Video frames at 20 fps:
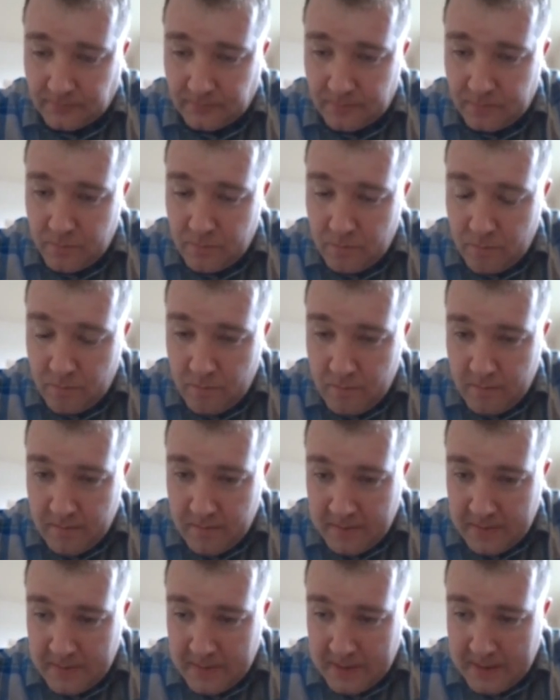
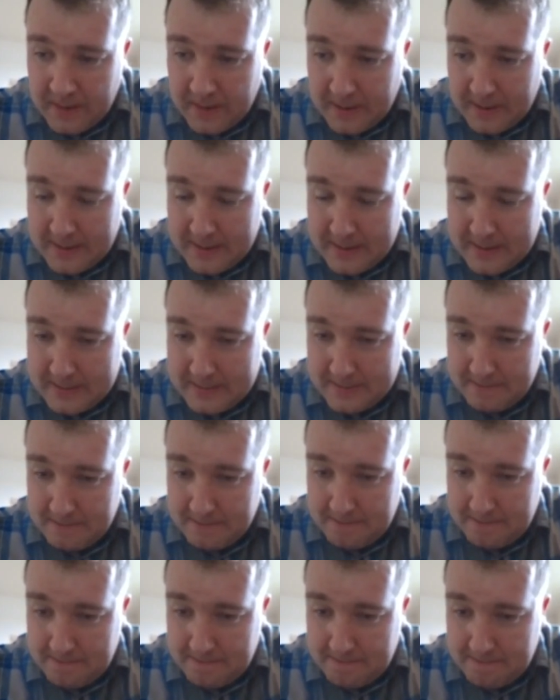
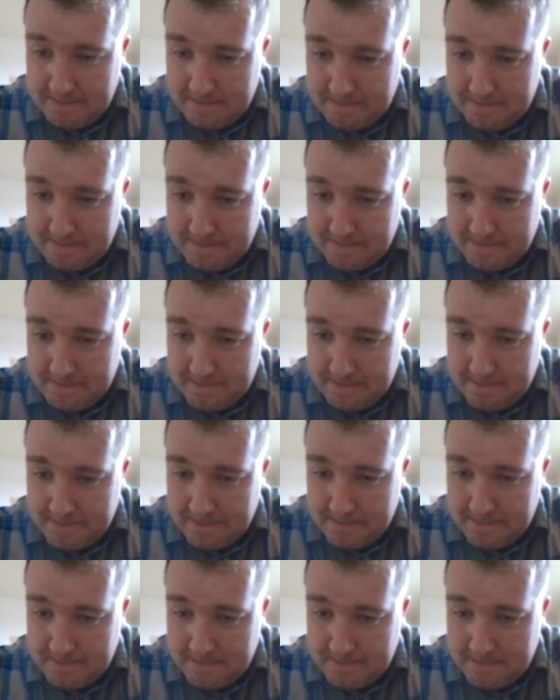(not speaking)